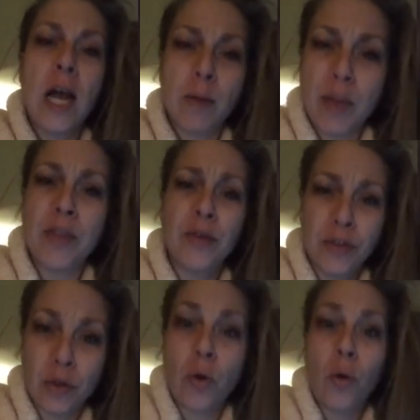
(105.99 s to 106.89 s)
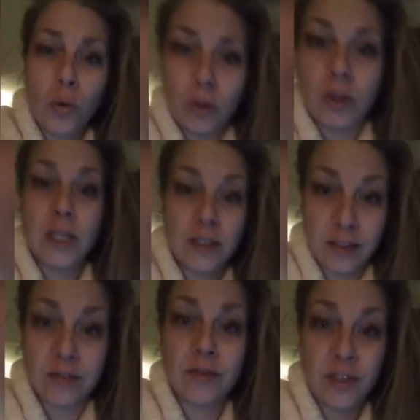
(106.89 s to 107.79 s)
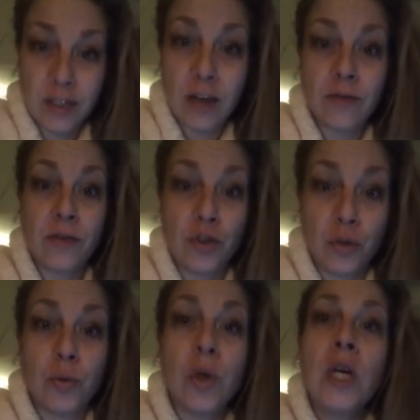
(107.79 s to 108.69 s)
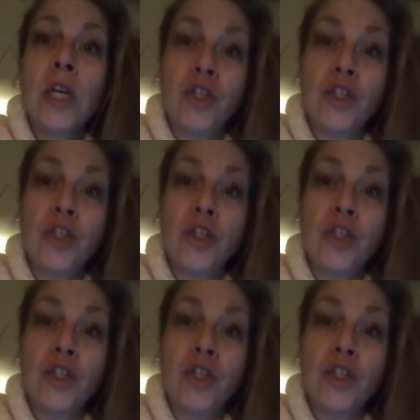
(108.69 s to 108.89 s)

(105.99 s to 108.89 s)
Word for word: I mean, there's a whole list of stuff to